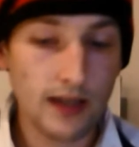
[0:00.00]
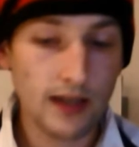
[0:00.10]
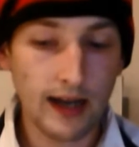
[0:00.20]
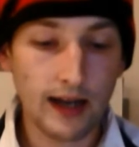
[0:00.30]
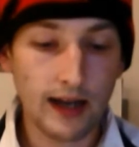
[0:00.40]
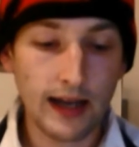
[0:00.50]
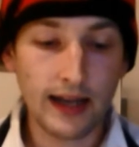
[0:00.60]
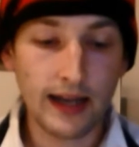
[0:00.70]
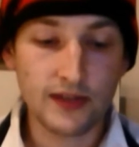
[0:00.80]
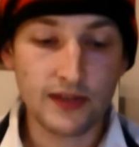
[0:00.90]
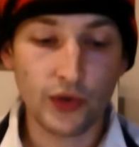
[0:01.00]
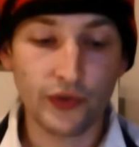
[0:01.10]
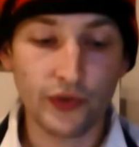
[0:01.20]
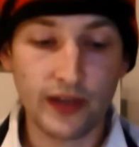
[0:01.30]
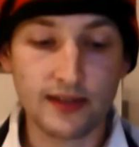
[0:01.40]
And
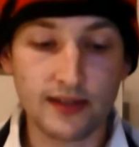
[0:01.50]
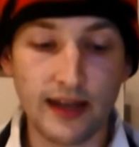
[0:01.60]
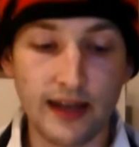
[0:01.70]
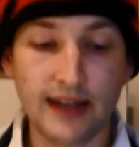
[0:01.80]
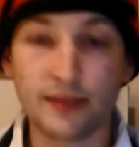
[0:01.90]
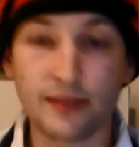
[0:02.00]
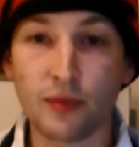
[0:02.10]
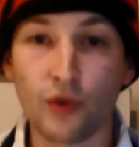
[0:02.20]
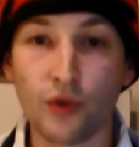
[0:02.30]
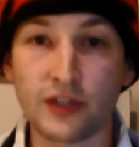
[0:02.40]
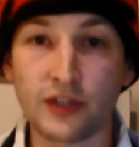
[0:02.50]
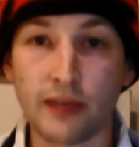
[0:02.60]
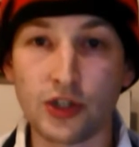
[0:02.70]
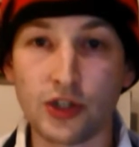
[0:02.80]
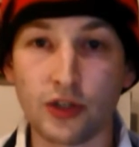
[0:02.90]
it adds a bit more of a
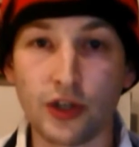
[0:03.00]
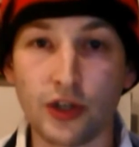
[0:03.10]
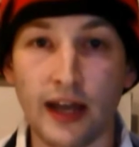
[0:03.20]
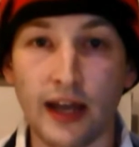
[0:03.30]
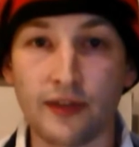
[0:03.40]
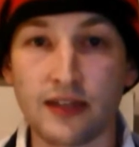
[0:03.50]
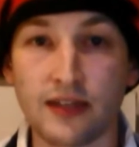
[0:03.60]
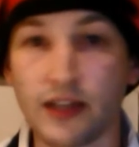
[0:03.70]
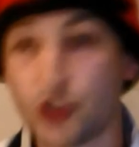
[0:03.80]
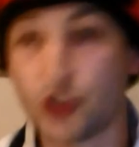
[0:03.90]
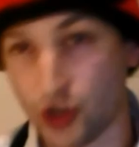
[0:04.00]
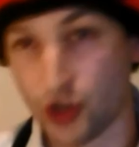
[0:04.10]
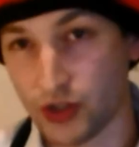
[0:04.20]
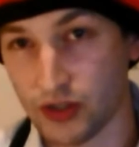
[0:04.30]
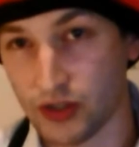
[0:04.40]
dimension. You can have things like
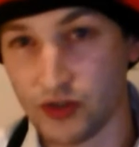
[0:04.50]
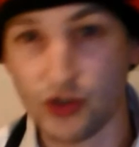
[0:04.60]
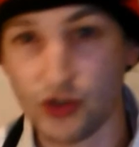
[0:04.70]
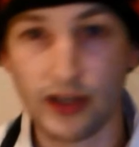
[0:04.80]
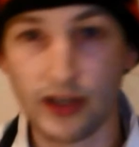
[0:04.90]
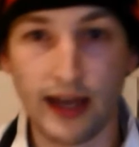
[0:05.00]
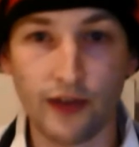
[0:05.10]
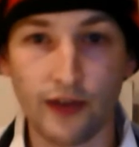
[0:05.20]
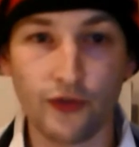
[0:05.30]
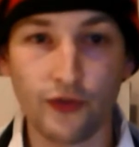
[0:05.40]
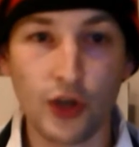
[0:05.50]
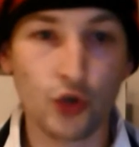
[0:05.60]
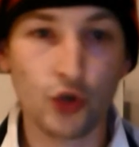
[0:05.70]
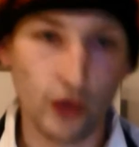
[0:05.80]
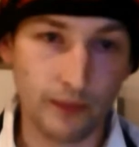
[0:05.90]
churches, you can have
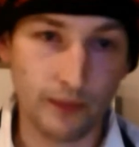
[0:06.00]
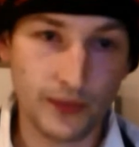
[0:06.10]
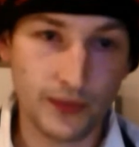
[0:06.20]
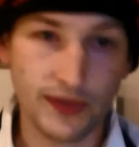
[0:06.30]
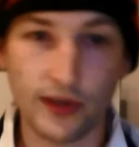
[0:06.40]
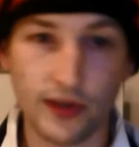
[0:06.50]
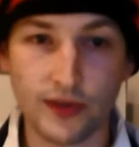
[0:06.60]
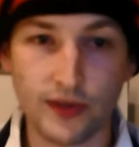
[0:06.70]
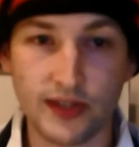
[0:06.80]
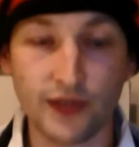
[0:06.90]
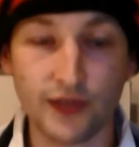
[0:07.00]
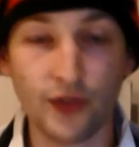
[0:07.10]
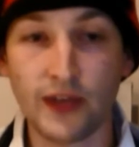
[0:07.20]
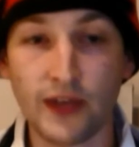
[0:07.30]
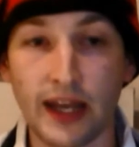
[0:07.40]
crypts and all that sort of stuff.
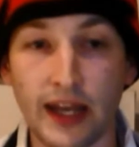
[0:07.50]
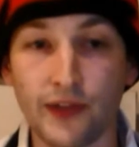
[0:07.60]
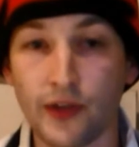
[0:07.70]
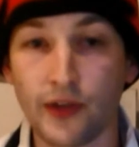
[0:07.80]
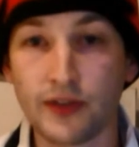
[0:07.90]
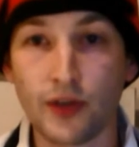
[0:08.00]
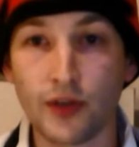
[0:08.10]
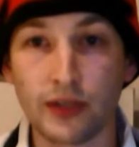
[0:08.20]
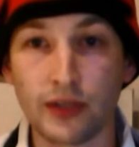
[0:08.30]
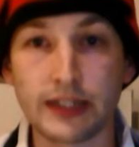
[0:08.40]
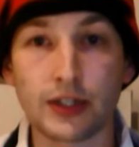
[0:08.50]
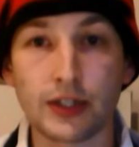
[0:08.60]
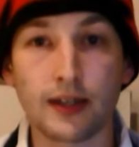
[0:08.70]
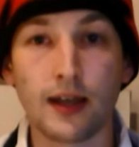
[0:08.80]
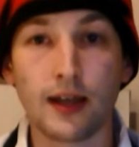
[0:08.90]
Don't forget, if there is no
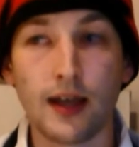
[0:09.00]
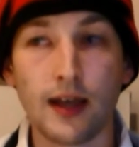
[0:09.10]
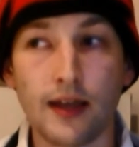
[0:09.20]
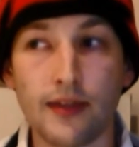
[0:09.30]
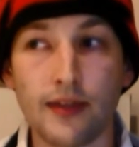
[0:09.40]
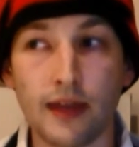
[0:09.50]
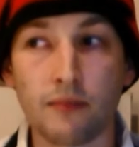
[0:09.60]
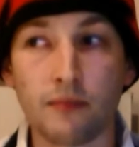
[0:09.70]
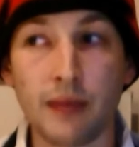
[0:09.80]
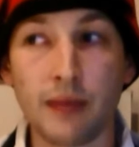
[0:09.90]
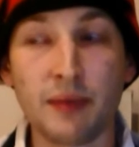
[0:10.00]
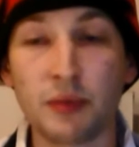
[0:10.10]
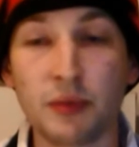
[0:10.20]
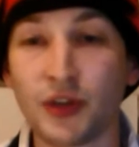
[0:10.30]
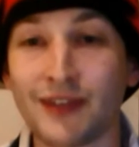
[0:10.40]
religion, then maybe
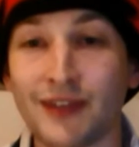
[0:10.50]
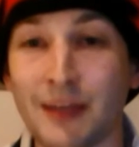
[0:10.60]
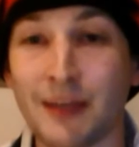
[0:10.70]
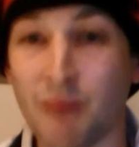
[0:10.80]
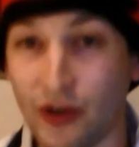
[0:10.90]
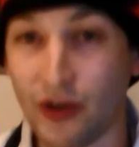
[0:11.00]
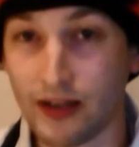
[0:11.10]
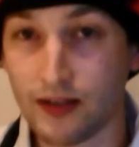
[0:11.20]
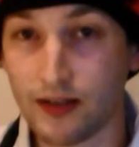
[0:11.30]
people don't even get buried.